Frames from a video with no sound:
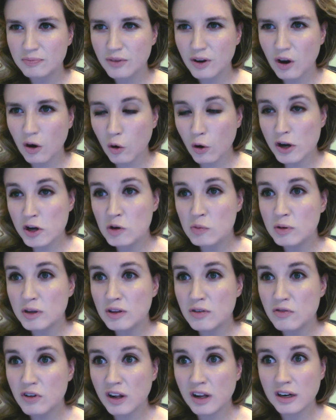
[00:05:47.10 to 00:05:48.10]
Or he could be
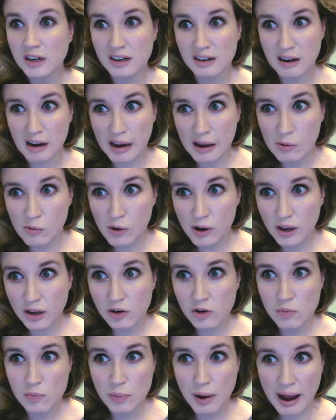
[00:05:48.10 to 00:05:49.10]
the villain in
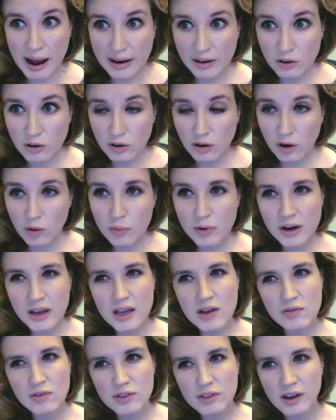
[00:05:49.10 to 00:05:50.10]
Nightwing or Batgirl. But
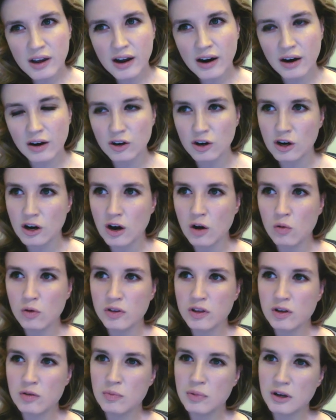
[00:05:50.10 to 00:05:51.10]
even there, you know,
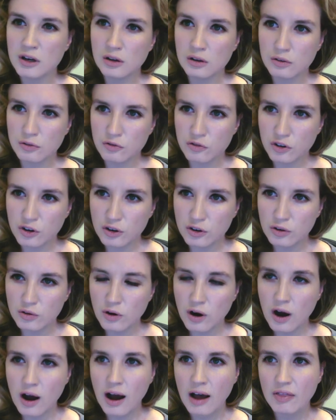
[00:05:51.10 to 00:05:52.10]
with him being LeFou,
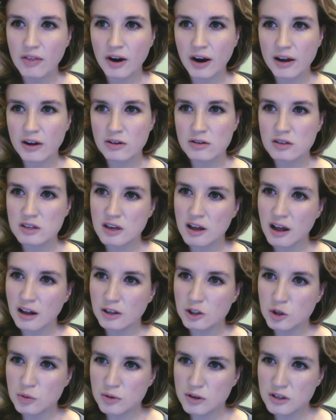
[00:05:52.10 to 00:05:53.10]
then I could see
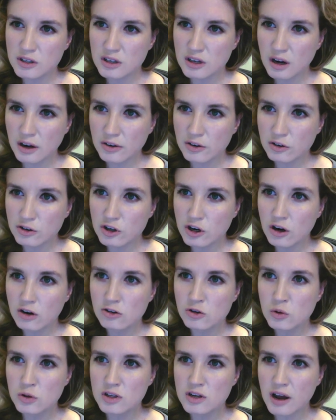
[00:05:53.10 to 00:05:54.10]
LGBT
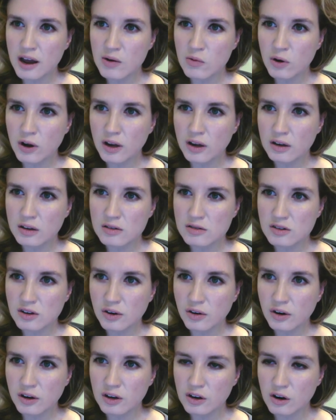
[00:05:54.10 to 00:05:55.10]
undertones with Nightwing,
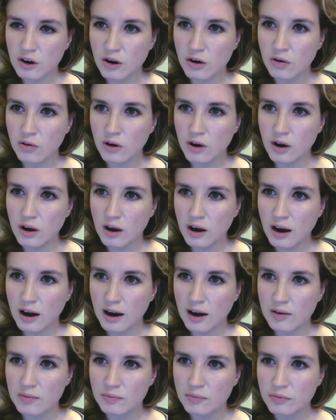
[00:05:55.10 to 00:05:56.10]
considering, you know,
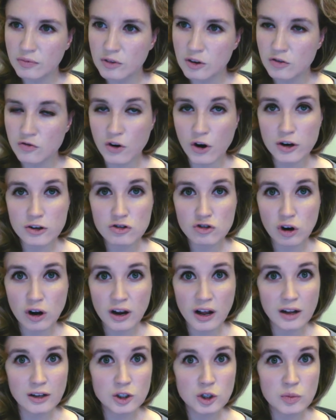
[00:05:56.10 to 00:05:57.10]
the very strong
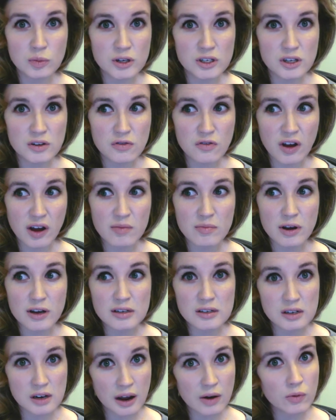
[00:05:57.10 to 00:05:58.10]
LGBT fan base
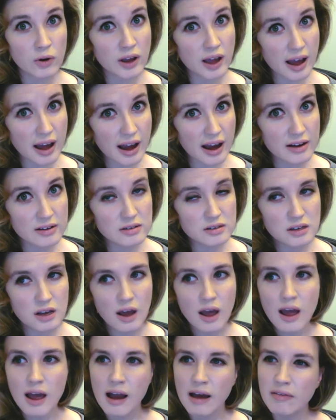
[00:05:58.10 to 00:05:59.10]
that Nightwing has.
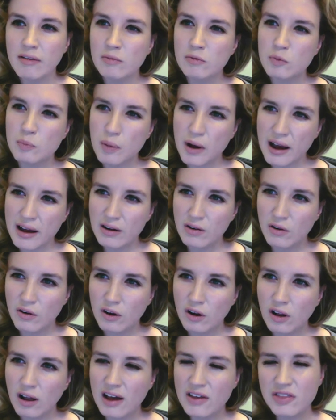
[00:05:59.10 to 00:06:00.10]
And then with
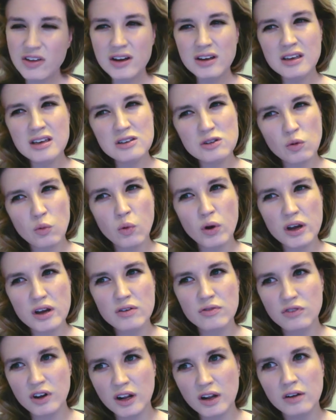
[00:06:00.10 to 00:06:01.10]
Batgirl, I think he's a weak
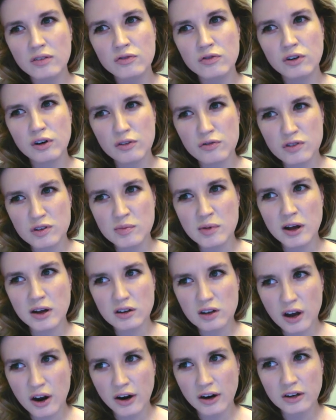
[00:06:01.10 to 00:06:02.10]
villain for a female
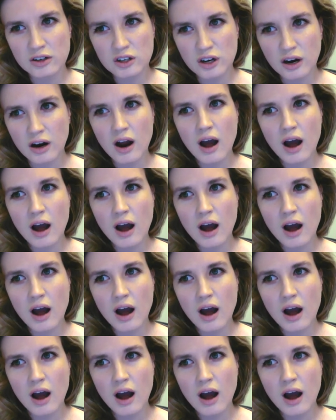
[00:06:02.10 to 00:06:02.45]
character.